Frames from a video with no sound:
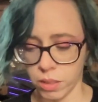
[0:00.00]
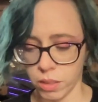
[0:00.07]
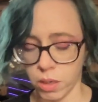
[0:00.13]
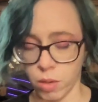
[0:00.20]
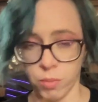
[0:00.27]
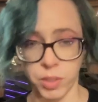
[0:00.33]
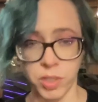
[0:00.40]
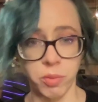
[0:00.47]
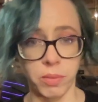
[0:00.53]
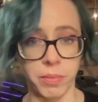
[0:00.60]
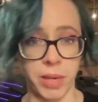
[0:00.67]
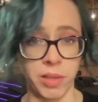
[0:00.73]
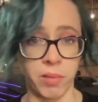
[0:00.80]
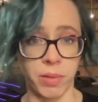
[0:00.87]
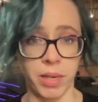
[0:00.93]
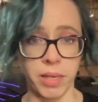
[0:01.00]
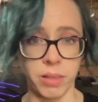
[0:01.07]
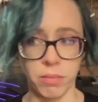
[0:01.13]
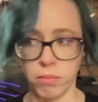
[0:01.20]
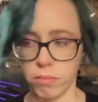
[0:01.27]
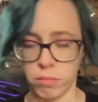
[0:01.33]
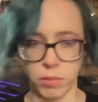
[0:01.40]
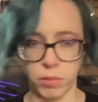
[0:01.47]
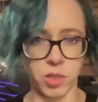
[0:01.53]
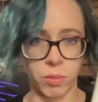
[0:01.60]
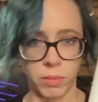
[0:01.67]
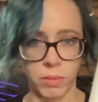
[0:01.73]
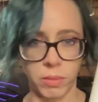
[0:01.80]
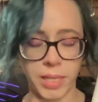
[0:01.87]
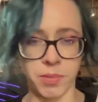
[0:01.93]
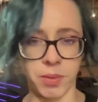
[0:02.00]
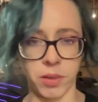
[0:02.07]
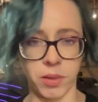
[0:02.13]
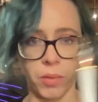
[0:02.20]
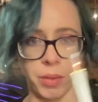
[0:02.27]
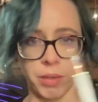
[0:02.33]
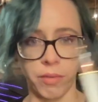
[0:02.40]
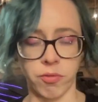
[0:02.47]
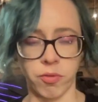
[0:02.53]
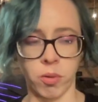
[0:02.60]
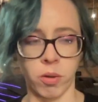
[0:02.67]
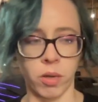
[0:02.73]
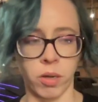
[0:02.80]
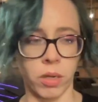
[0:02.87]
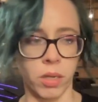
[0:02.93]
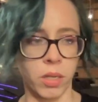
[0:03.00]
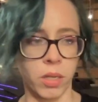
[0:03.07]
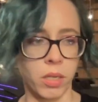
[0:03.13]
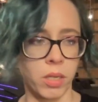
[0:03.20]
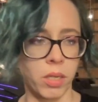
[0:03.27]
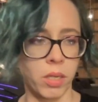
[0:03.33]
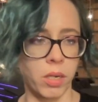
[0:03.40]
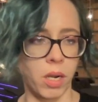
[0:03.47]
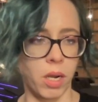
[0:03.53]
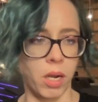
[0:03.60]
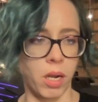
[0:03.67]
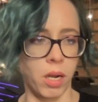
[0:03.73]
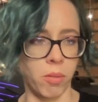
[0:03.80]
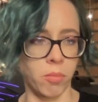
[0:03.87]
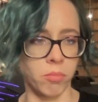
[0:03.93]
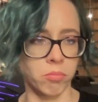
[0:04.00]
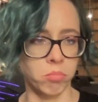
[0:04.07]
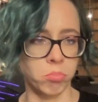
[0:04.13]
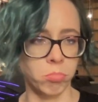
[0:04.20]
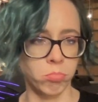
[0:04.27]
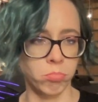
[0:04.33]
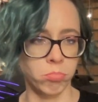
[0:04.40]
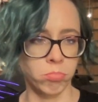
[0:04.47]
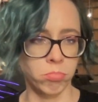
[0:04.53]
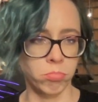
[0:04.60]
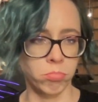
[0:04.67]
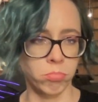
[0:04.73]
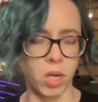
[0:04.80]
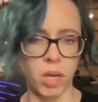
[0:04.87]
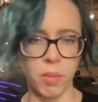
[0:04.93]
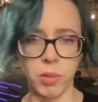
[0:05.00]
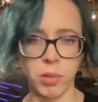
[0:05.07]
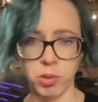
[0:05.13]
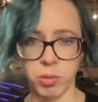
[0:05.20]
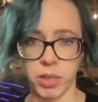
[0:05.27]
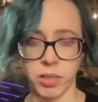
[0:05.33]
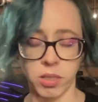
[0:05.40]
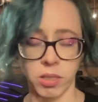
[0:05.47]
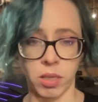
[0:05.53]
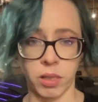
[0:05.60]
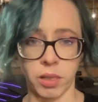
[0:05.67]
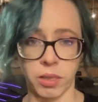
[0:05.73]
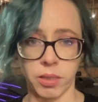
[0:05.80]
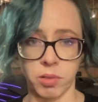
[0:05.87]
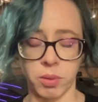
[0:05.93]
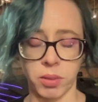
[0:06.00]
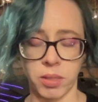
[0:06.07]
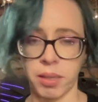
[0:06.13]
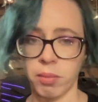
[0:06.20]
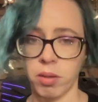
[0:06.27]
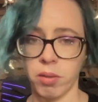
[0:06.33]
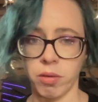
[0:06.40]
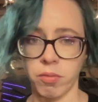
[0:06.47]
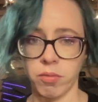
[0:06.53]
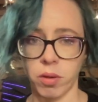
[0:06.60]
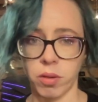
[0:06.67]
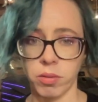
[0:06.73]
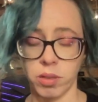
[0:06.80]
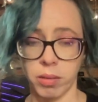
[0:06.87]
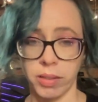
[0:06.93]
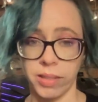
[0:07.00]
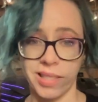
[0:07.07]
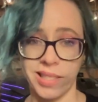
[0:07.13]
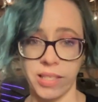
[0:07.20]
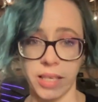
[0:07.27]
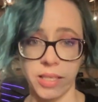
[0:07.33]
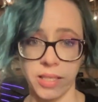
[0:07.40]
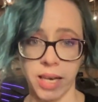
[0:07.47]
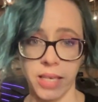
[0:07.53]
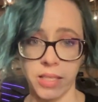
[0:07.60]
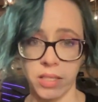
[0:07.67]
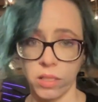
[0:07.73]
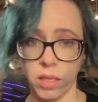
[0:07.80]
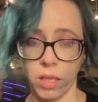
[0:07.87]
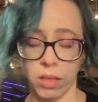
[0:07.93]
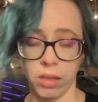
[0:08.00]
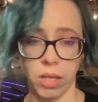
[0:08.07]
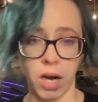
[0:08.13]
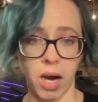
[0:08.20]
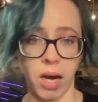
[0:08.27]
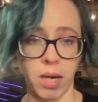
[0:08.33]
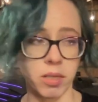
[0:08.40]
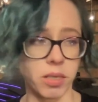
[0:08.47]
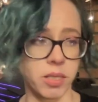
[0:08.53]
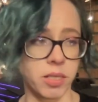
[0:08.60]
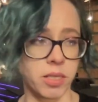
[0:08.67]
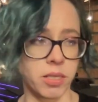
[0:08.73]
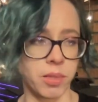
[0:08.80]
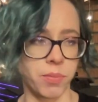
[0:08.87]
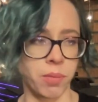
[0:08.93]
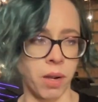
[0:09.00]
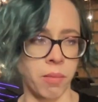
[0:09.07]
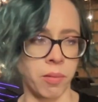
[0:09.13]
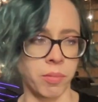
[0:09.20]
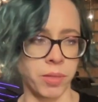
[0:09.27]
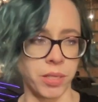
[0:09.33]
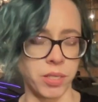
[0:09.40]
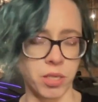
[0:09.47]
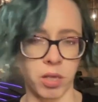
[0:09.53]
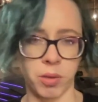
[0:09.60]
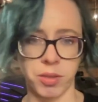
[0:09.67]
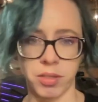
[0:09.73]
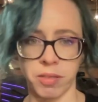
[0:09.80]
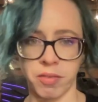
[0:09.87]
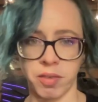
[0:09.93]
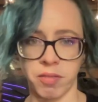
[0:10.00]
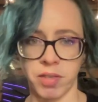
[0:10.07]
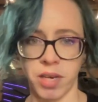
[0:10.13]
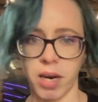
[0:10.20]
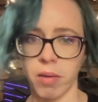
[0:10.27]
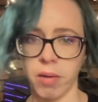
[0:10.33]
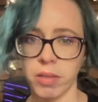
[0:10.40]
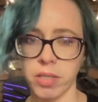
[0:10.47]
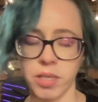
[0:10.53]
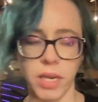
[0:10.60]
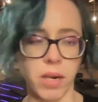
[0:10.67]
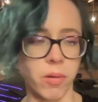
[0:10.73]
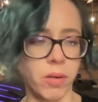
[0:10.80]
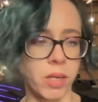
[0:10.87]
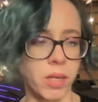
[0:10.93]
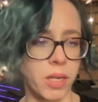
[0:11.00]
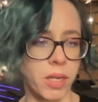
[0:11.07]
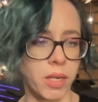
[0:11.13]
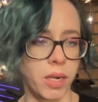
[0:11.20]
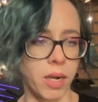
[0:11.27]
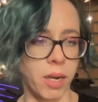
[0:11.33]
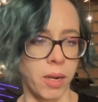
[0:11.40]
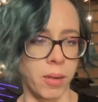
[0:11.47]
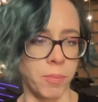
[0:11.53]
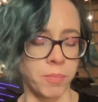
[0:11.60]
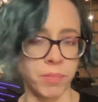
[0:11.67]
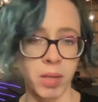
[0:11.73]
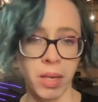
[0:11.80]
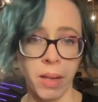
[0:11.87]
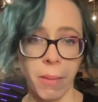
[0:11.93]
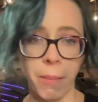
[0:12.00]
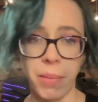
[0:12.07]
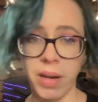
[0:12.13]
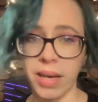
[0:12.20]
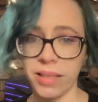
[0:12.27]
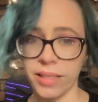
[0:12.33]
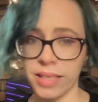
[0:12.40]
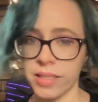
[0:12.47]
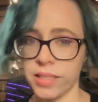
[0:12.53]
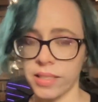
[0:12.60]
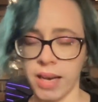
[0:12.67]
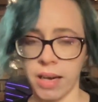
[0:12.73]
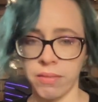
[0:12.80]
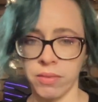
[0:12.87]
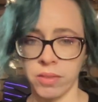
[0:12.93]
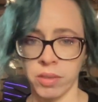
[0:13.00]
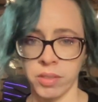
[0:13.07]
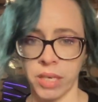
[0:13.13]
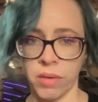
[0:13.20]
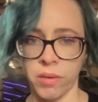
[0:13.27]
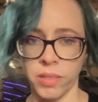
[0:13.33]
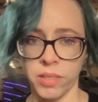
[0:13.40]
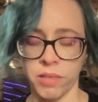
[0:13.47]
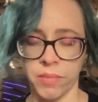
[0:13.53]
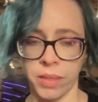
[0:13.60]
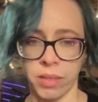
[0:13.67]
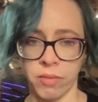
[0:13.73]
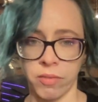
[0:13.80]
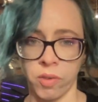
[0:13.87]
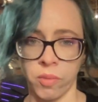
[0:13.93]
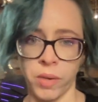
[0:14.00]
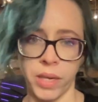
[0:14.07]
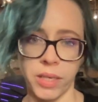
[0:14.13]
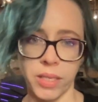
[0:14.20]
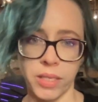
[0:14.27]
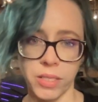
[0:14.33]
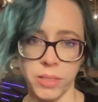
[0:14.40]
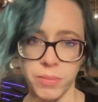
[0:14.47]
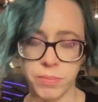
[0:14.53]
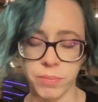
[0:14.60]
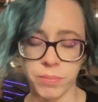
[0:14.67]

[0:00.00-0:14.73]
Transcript: this one, by the way, this one has been going for almost twice as long as this one ended up going for. So this does last a lot. It probably is close to 50 hours now. But less than half of those hours have been at full brightness.